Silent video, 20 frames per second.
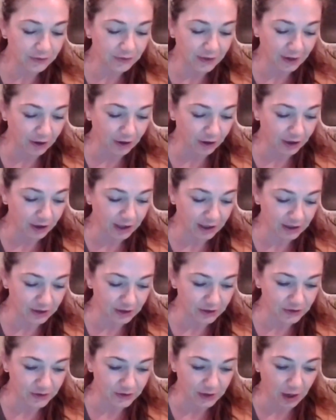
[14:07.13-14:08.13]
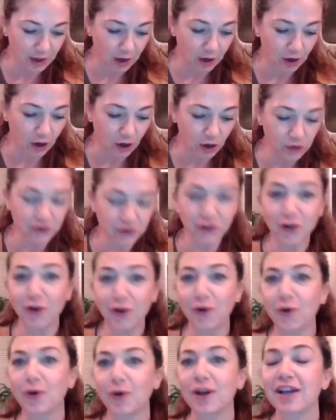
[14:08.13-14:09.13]
there is uh,
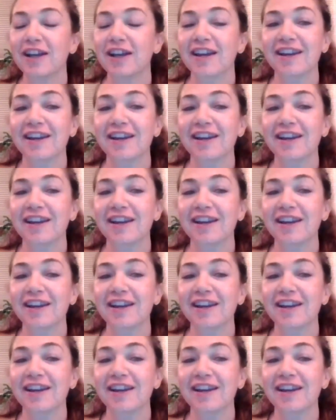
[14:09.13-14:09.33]
also